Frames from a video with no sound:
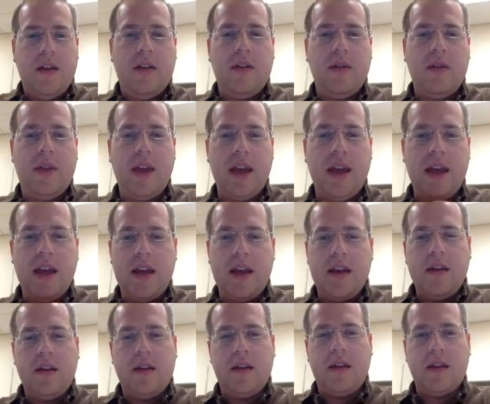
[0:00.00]

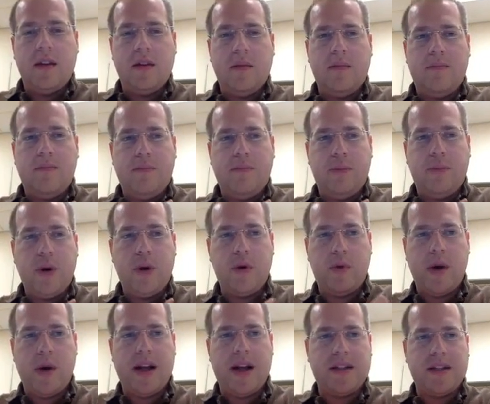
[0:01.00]
The
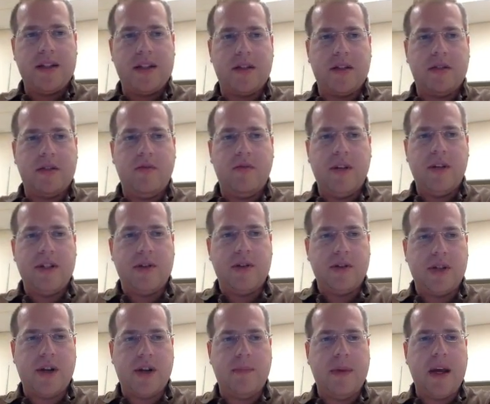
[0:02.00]
Proquest
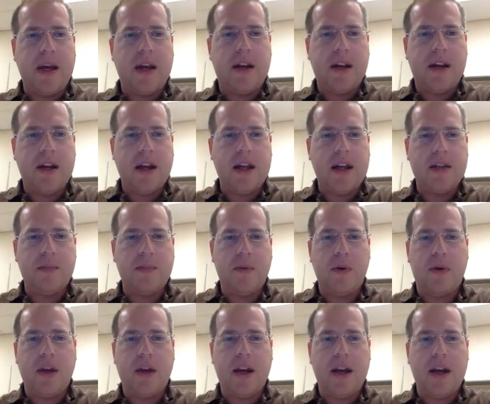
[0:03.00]
Research Companion is
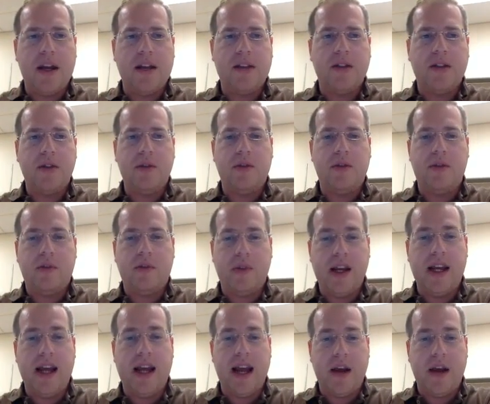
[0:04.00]
broken into
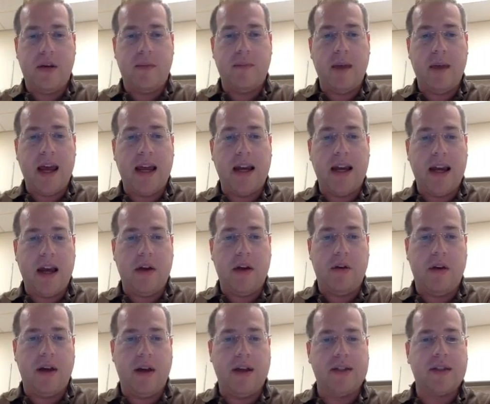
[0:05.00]
three main
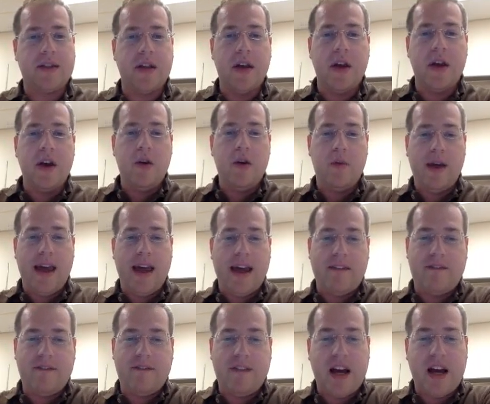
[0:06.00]
areas. We
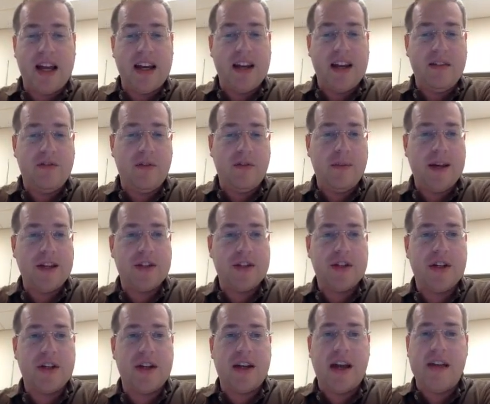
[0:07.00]
have find
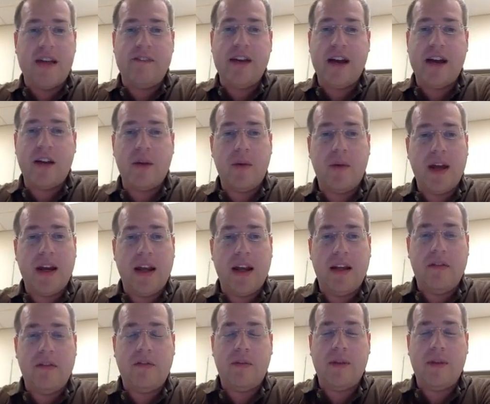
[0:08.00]
information, evaluate
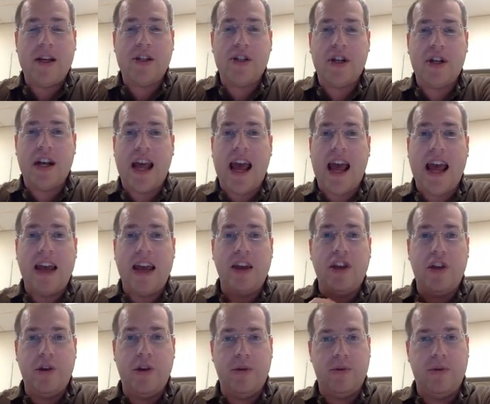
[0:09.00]
information,
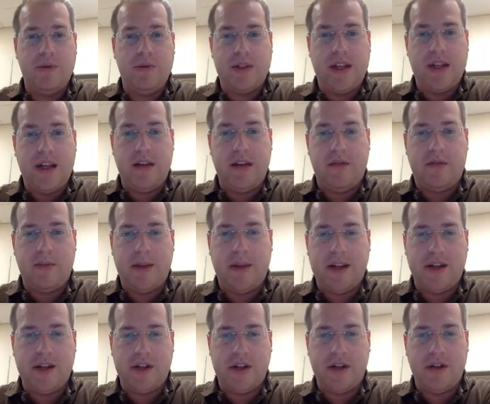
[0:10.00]
and use
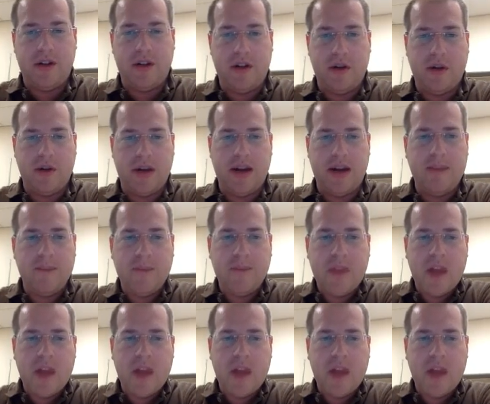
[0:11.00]
information, okay?